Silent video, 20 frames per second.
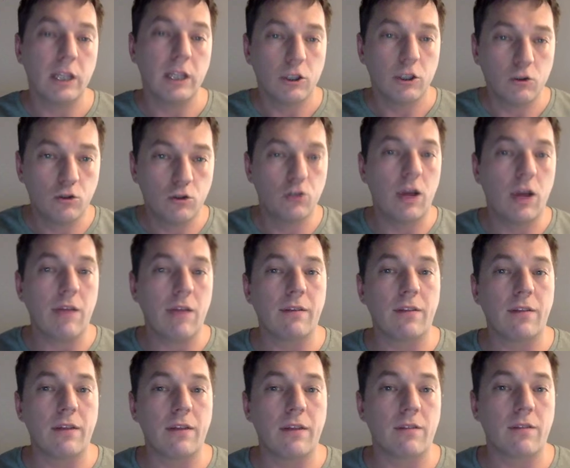You do
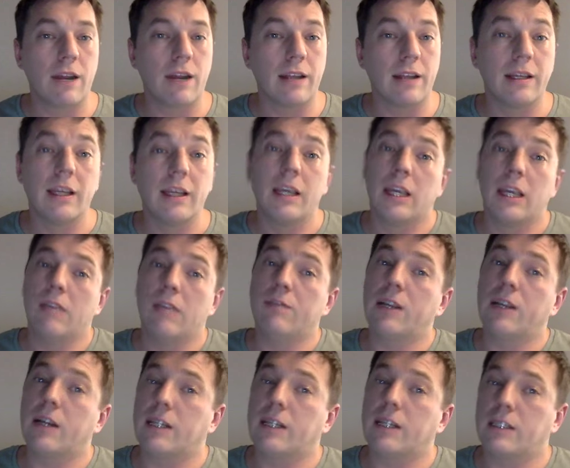everything right. If
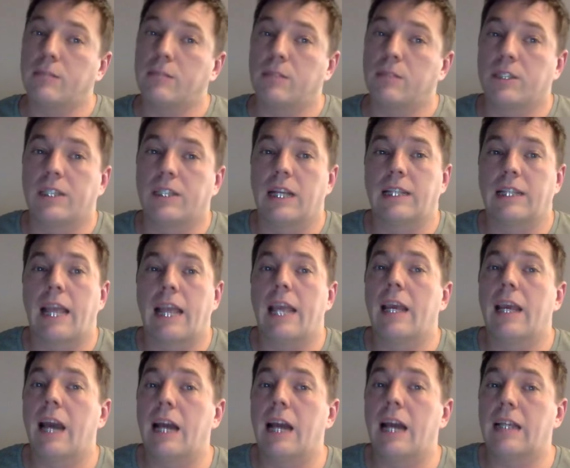the customer says,
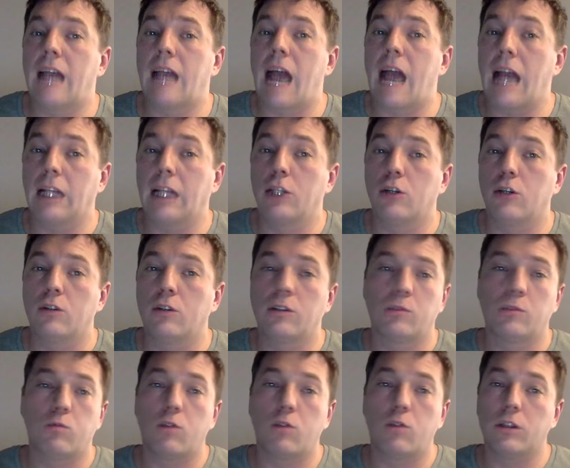hey, guys, I
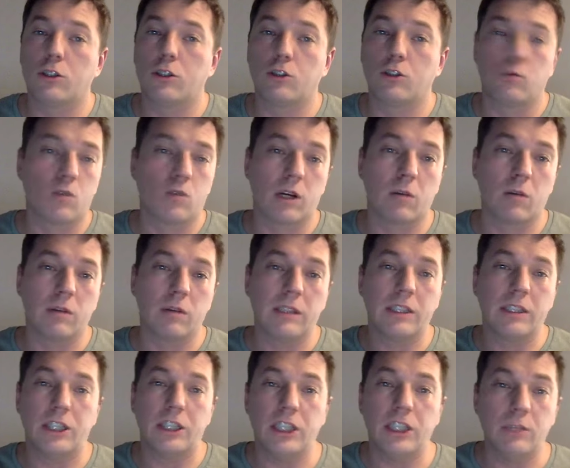don't want to work with
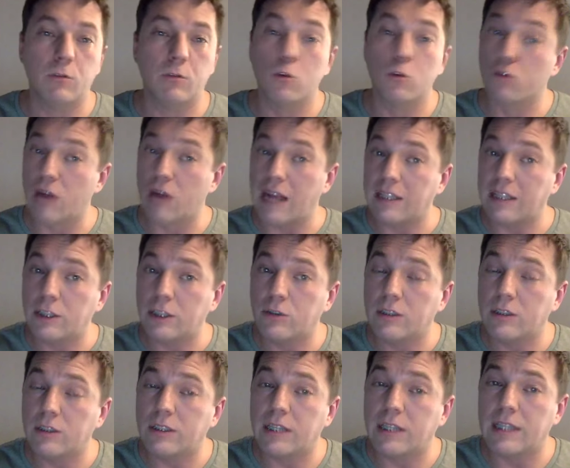the team who writes
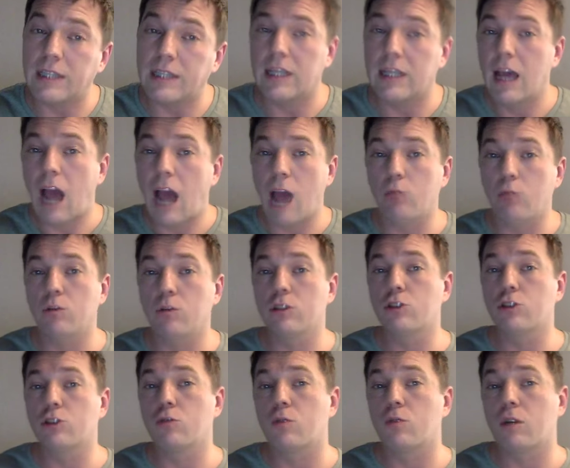unit tests. I
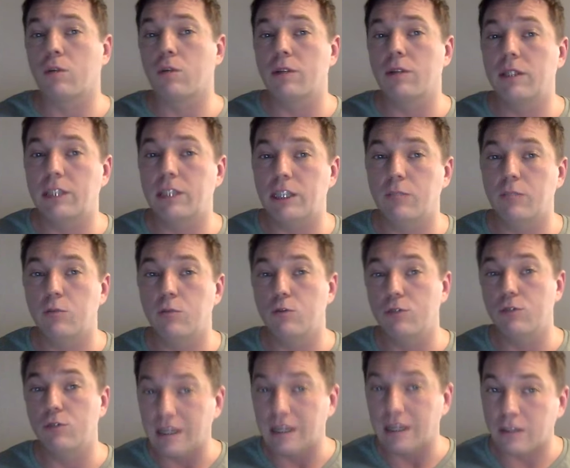want to work with the team who
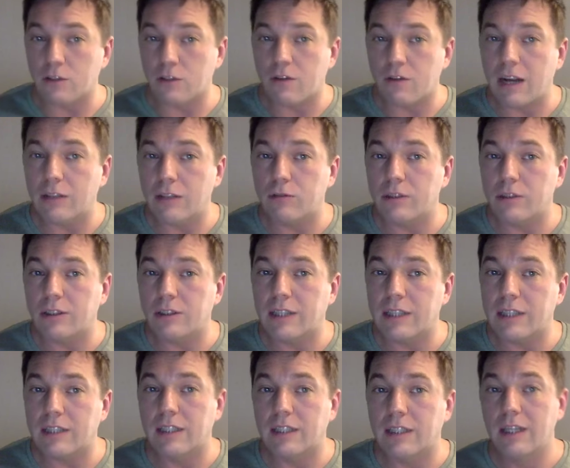doesn't write unit
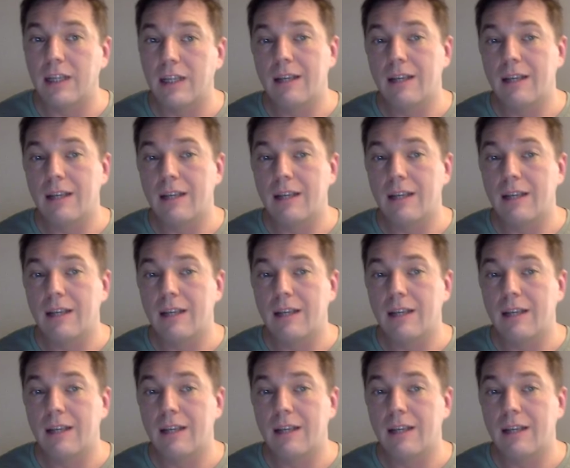tests.